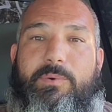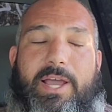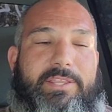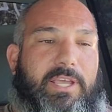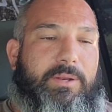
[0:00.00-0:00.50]
what
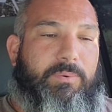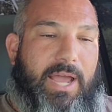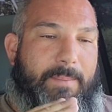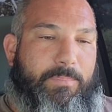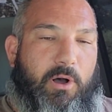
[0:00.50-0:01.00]
I did. When
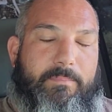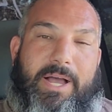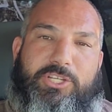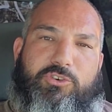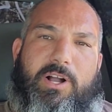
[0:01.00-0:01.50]
I bought
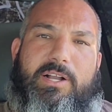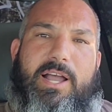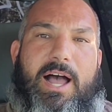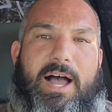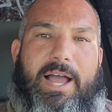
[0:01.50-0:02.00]
my truck,
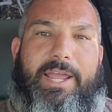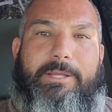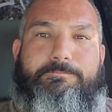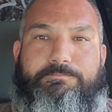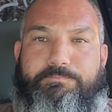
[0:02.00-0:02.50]

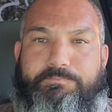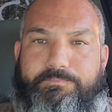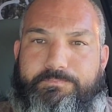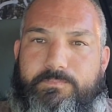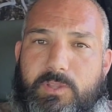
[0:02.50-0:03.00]
when
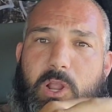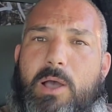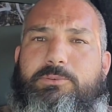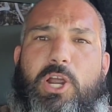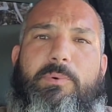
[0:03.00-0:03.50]

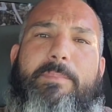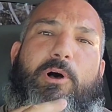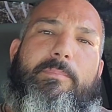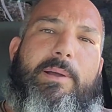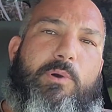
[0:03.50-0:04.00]
I
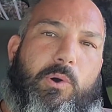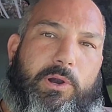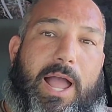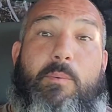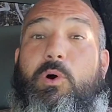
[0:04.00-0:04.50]
bought my
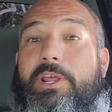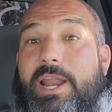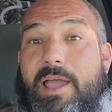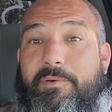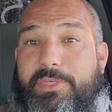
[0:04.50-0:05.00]
motor, I wanted
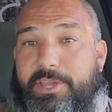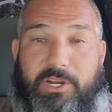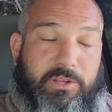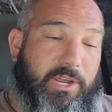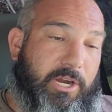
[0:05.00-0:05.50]
everything
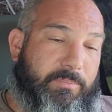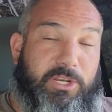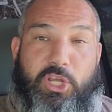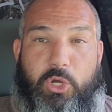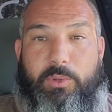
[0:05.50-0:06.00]
under there to be
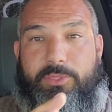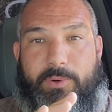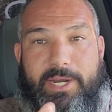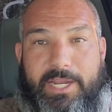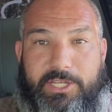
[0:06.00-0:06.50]
new and
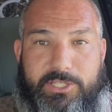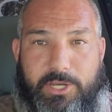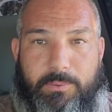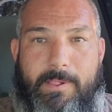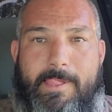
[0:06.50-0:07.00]

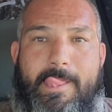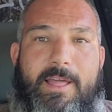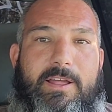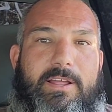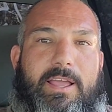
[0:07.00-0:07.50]
392.
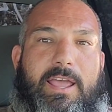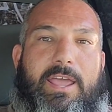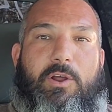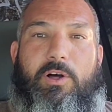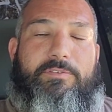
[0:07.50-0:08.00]

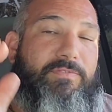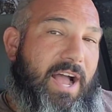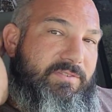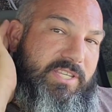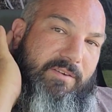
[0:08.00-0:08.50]
And all the
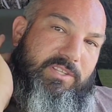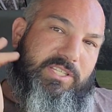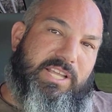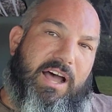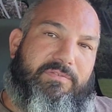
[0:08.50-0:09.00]
5.7
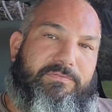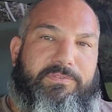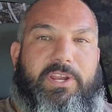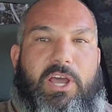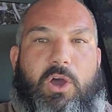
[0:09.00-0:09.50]
stuff,
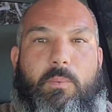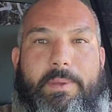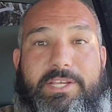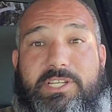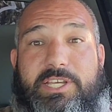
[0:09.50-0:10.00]
you know,
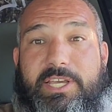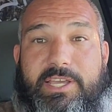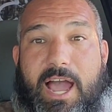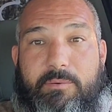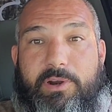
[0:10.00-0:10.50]
basically
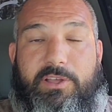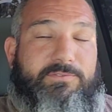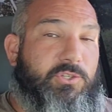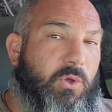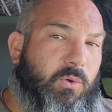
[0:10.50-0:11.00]
got rid
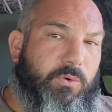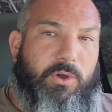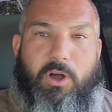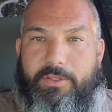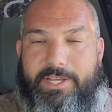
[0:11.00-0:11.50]
of, sold,
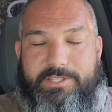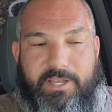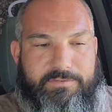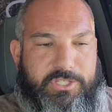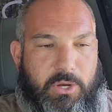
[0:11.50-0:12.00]
all that
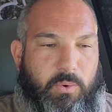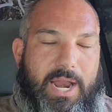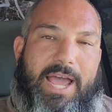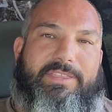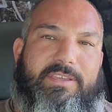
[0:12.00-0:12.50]
stuff. So
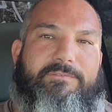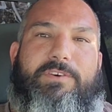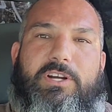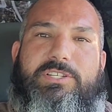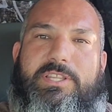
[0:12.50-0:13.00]
the
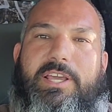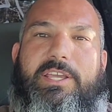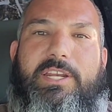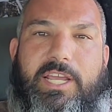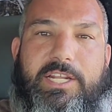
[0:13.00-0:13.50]
first
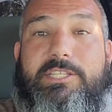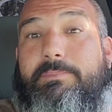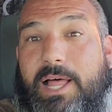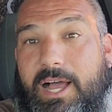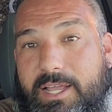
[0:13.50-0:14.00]
thing you need is the
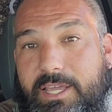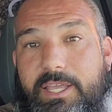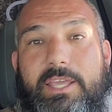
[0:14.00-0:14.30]
block.